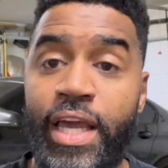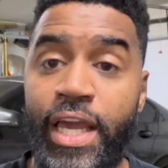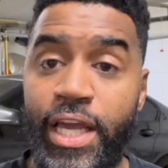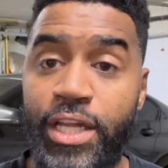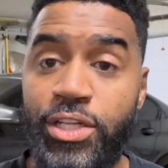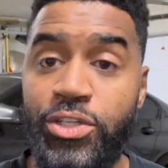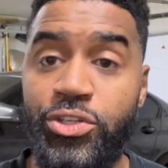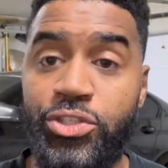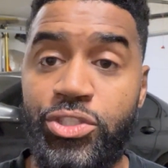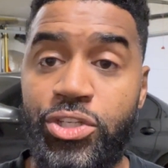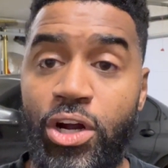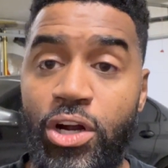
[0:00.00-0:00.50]
in
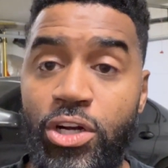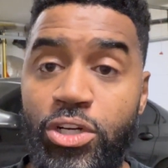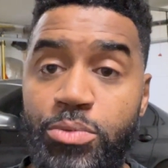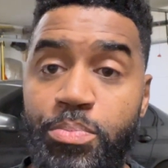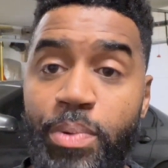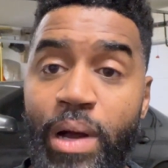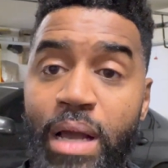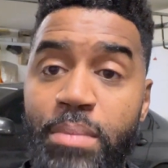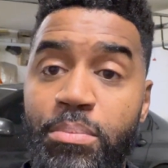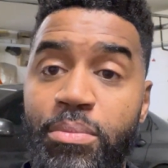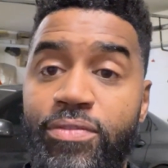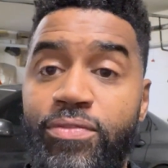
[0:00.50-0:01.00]
your charge
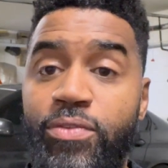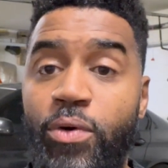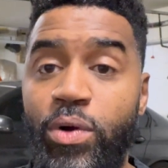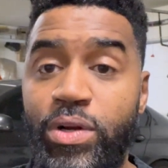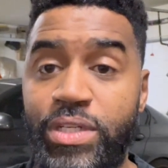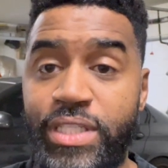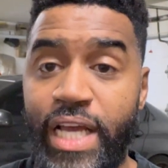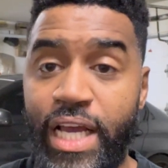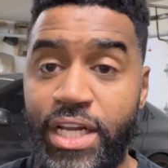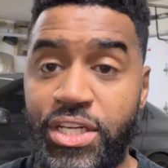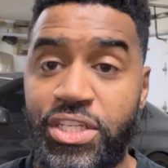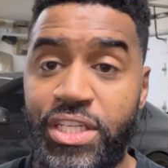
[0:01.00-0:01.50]
pipe before
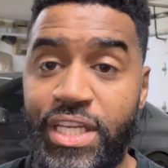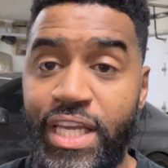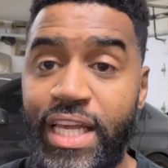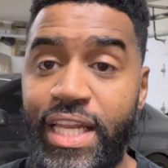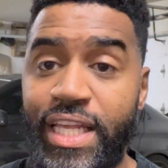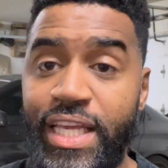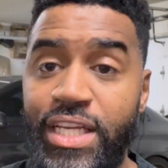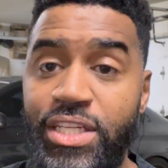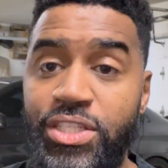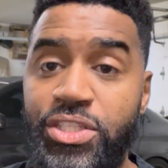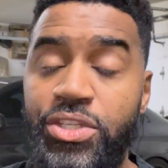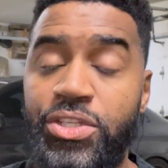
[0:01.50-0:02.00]
it's actually
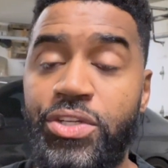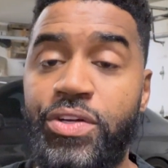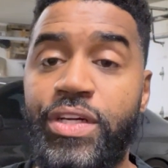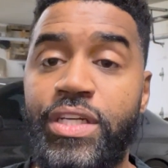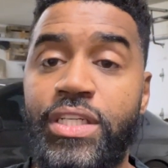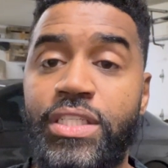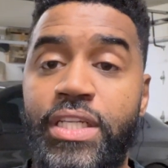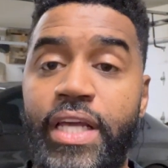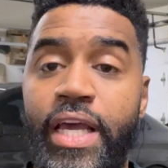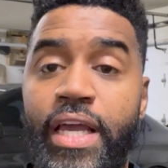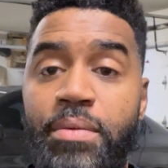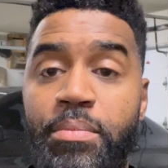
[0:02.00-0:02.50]
getting into your
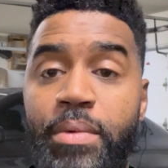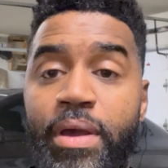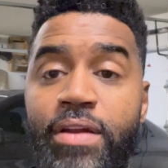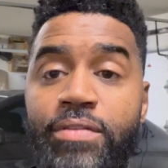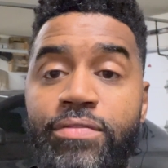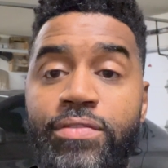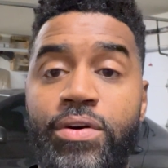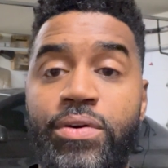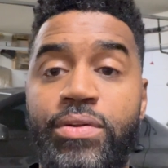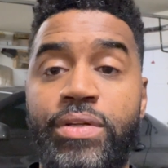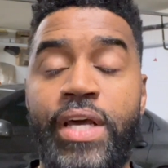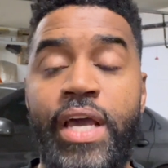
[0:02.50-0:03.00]
intake
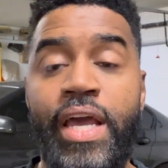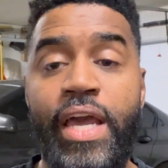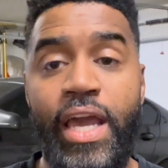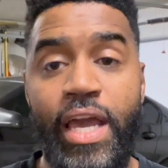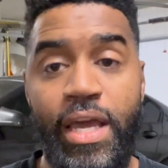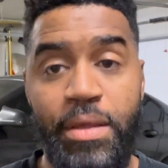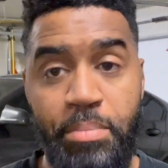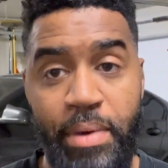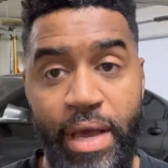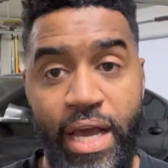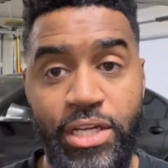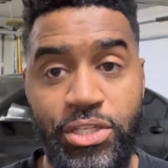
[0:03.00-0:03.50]
manifold
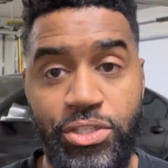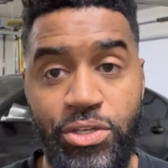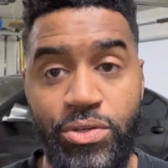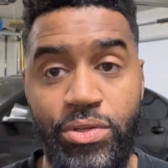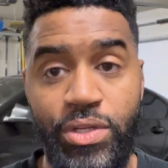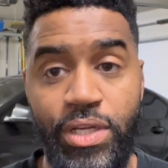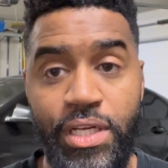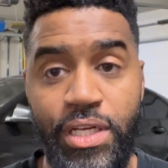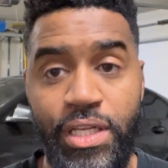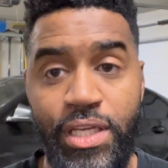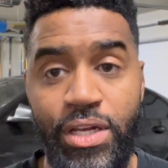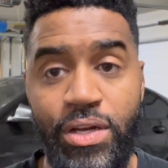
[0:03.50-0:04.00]
and
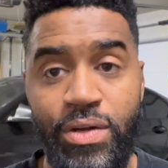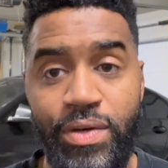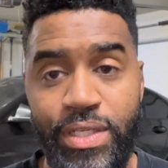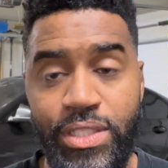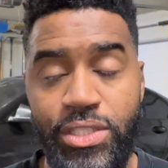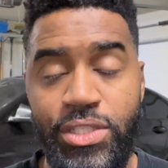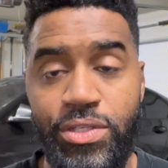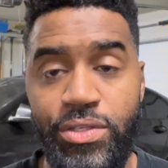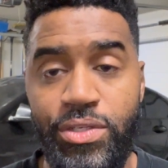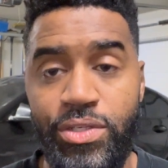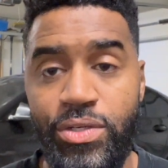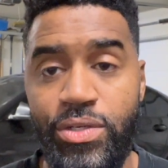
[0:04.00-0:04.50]

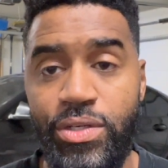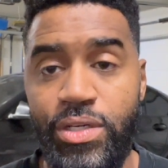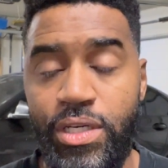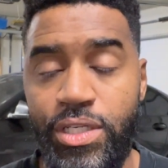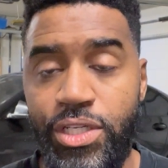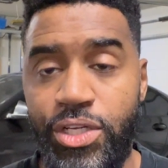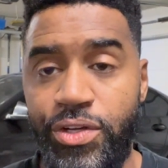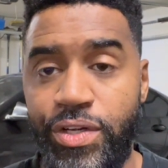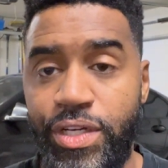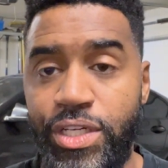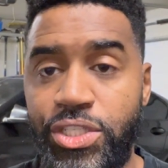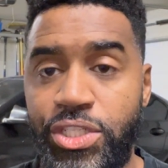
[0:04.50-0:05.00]
into
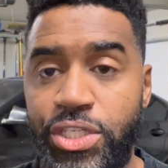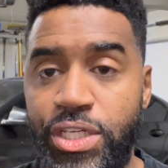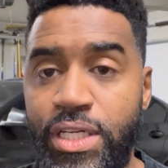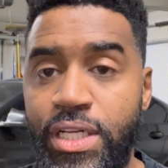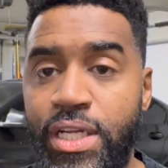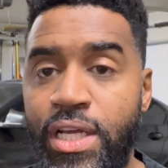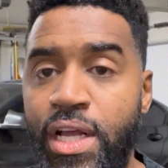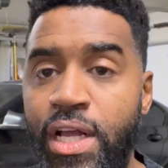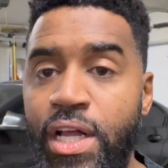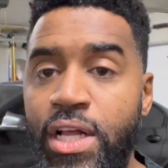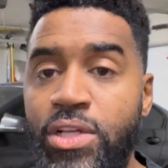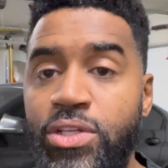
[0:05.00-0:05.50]
your engine.
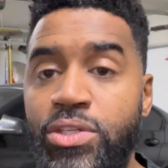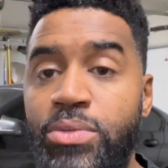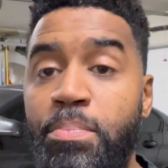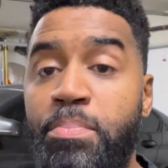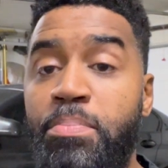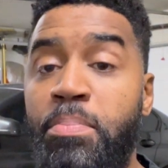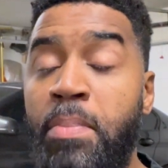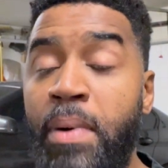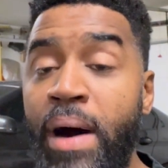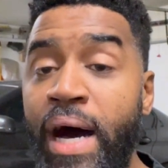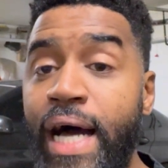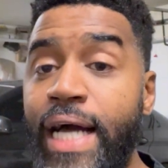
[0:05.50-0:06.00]

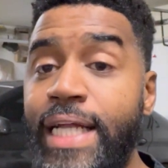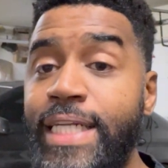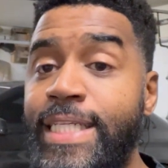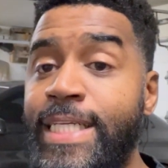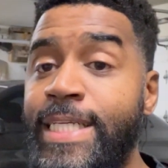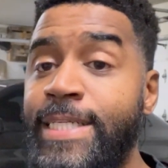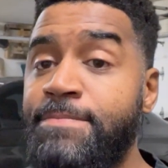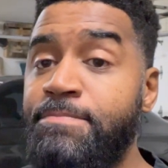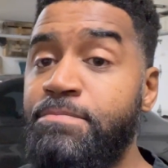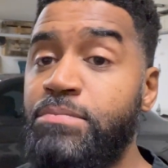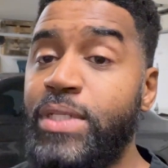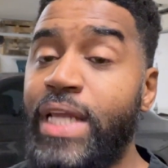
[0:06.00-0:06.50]
But
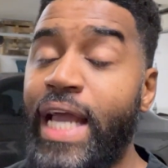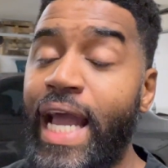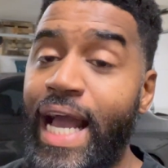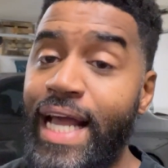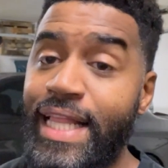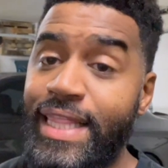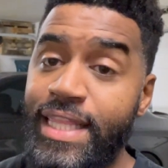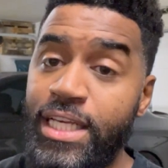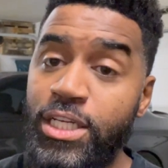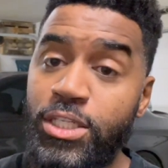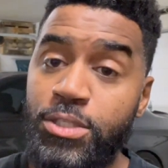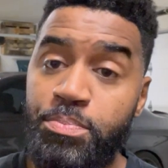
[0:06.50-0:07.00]

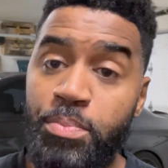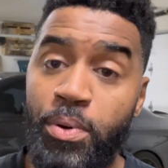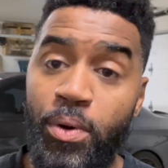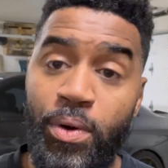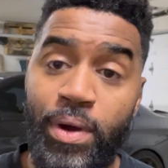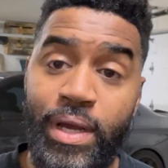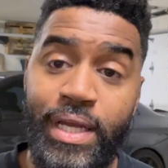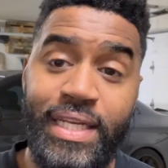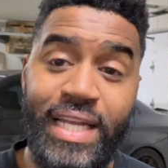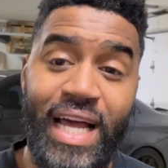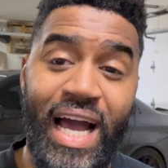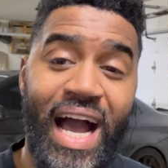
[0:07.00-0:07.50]
at this
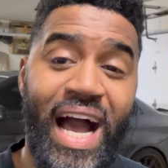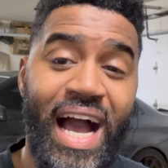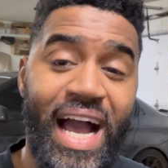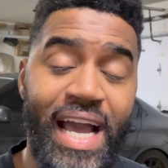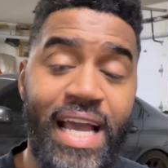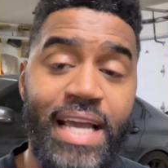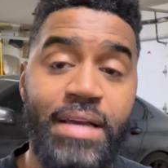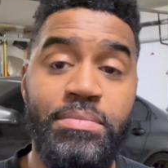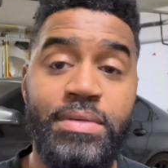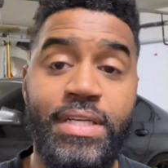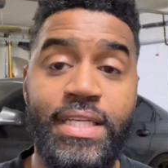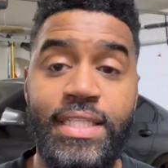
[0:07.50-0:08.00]
point, I
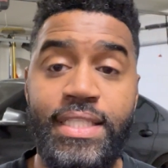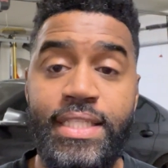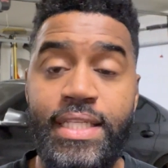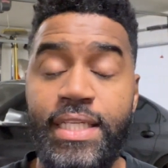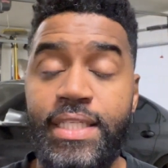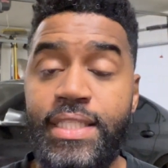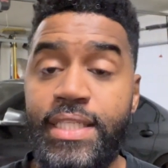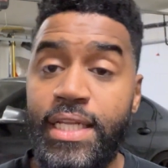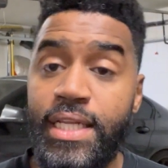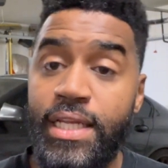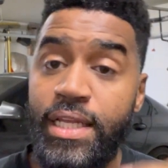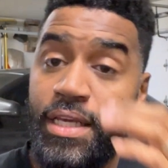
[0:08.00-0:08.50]
am
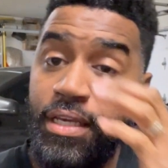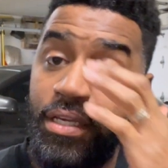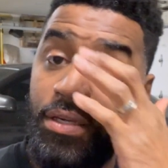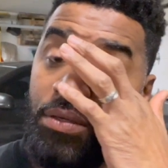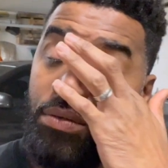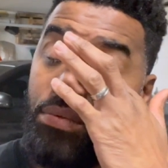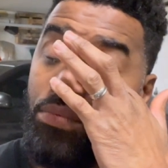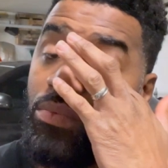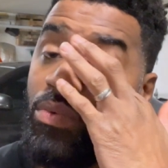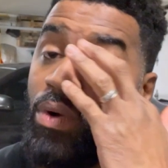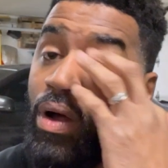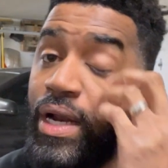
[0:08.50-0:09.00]
consistently
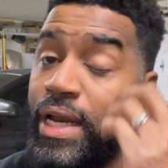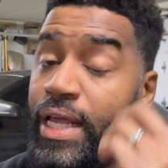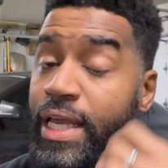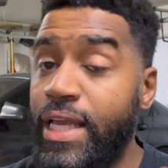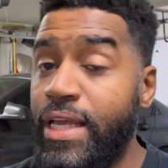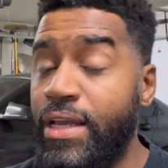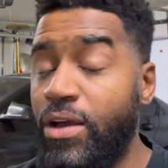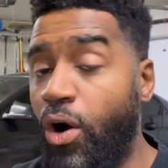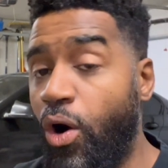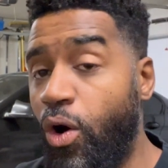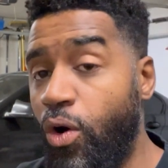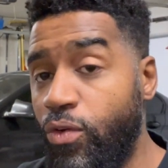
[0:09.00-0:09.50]

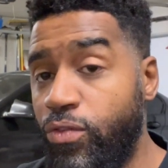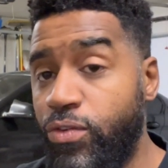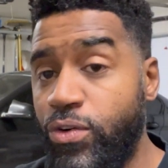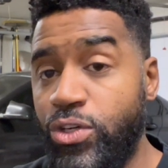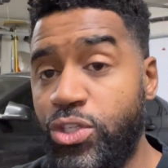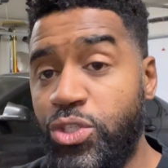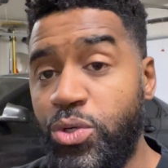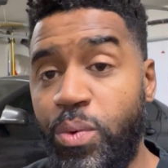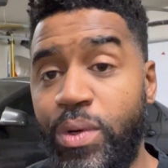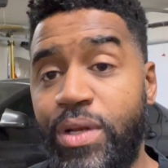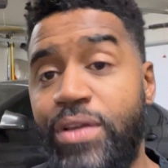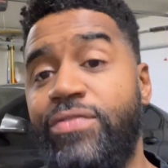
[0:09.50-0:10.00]
running over
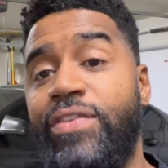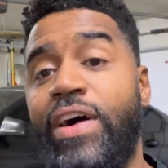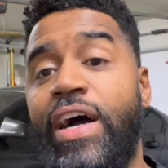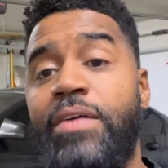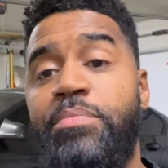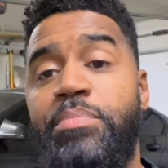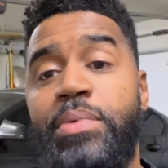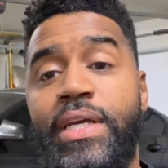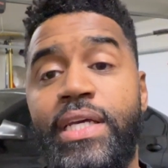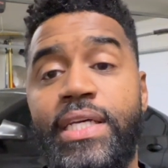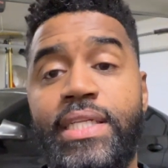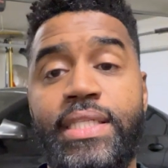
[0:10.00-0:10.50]
25
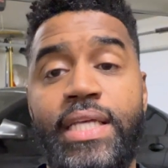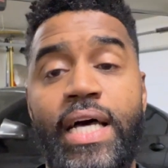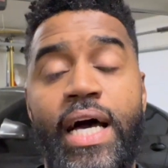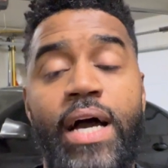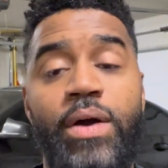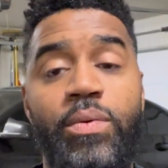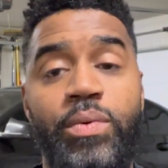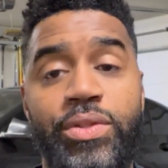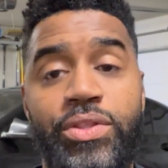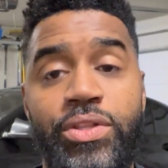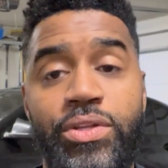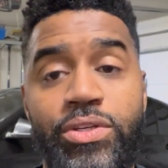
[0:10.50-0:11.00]
PSI
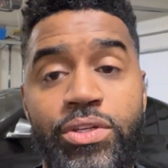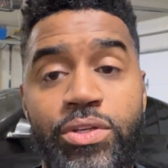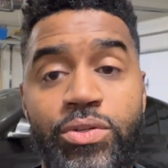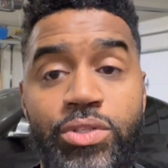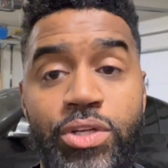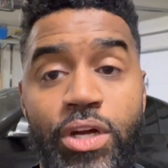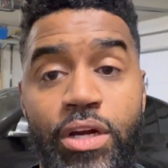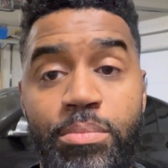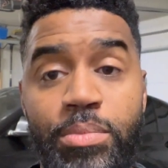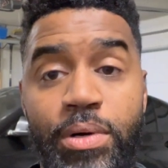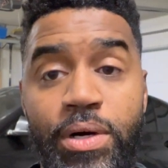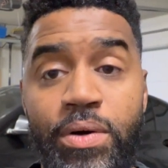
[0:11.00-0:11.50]
with the new
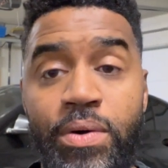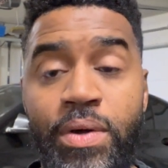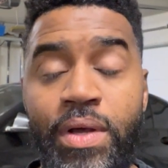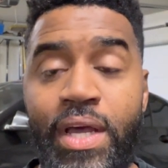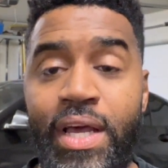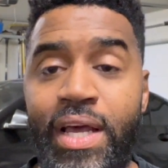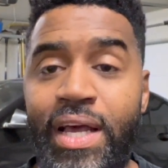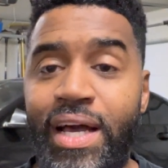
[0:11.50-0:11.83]
turbo.